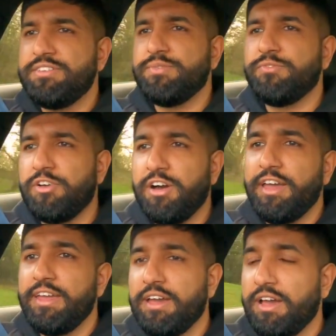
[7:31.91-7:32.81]
We've got
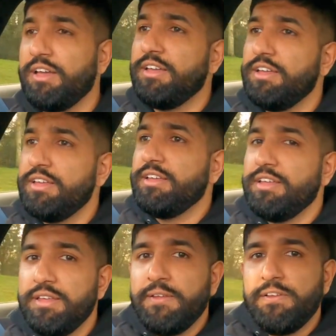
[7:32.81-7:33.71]
a
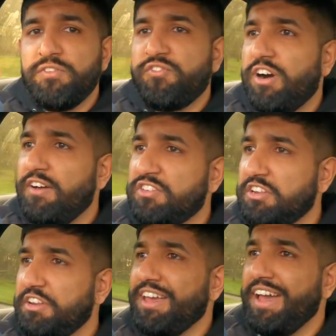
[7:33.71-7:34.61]

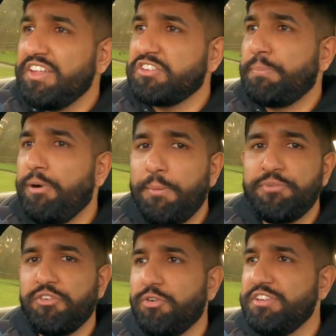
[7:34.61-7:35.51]
5-cylinder-esque
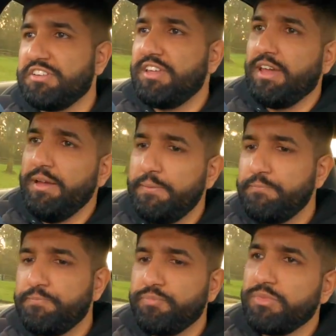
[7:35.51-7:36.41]
pumped noise in here.
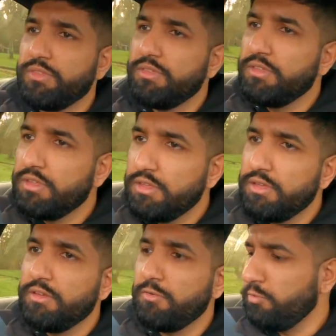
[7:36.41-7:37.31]

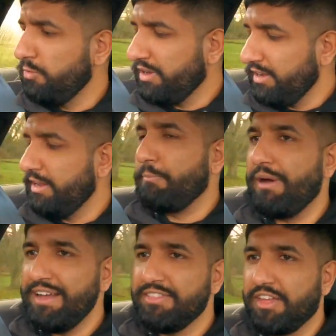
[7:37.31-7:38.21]
Oh, we got a little
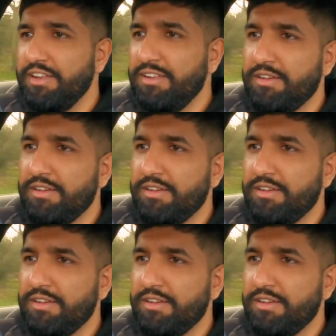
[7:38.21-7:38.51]
bang then.